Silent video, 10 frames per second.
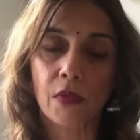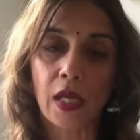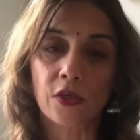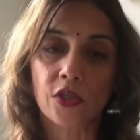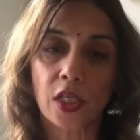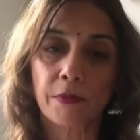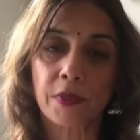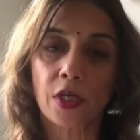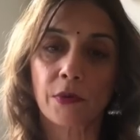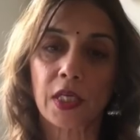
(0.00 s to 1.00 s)
In
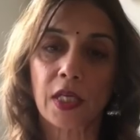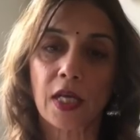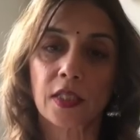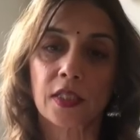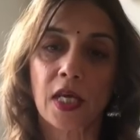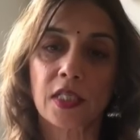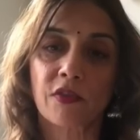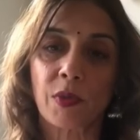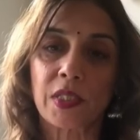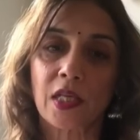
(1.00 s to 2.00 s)
Shatabisha, we can get success
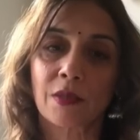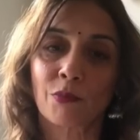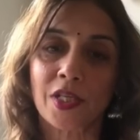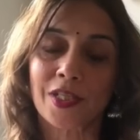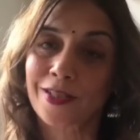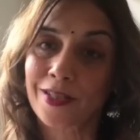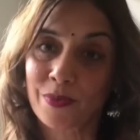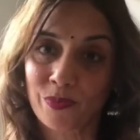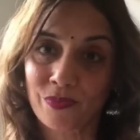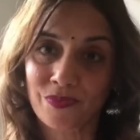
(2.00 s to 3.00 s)
if we take some
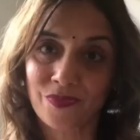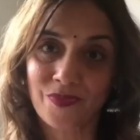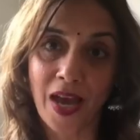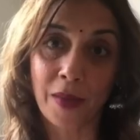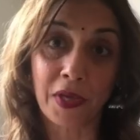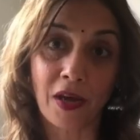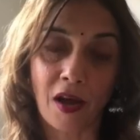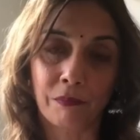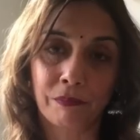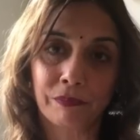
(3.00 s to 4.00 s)
risks and
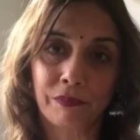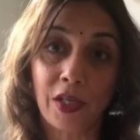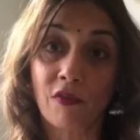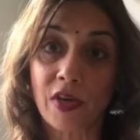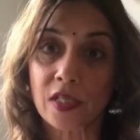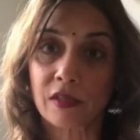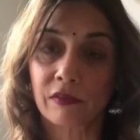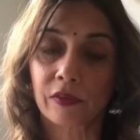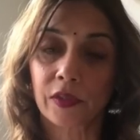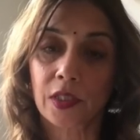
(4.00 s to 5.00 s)
become
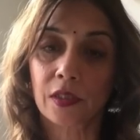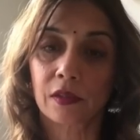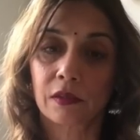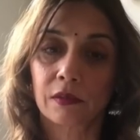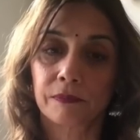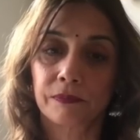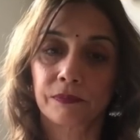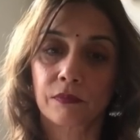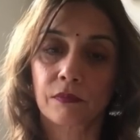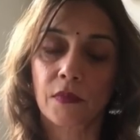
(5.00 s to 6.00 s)
innovative.
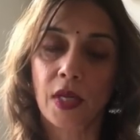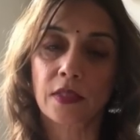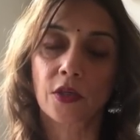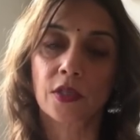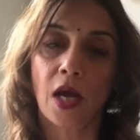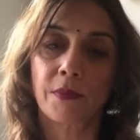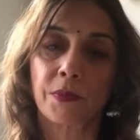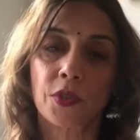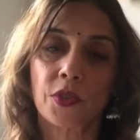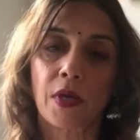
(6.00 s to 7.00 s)
It's a good time to
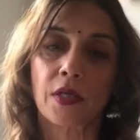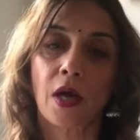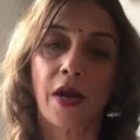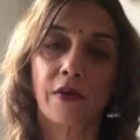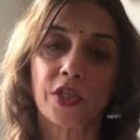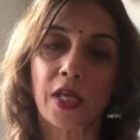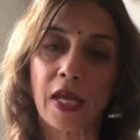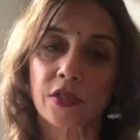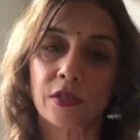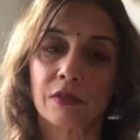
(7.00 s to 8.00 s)
pursue a higher
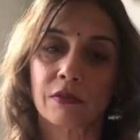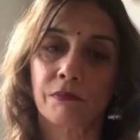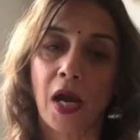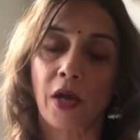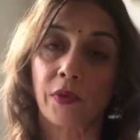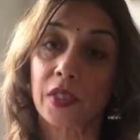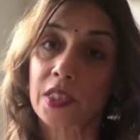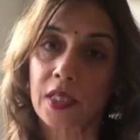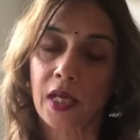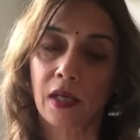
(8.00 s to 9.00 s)
education, buy real
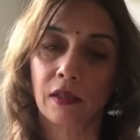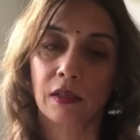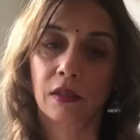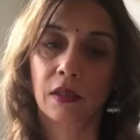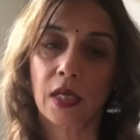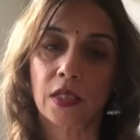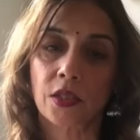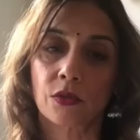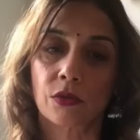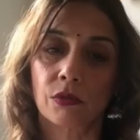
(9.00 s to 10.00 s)
estate, get
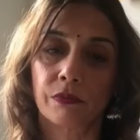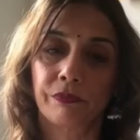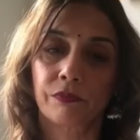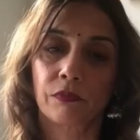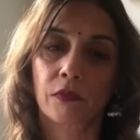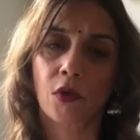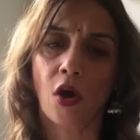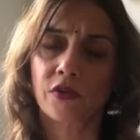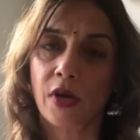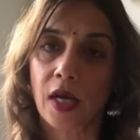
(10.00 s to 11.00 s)
into
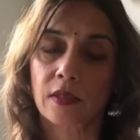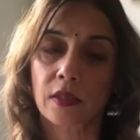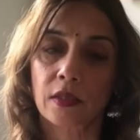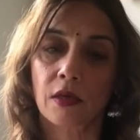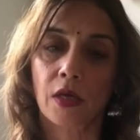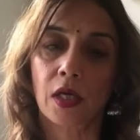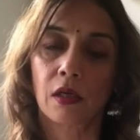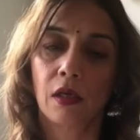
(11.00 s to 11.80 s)
contracts, etc.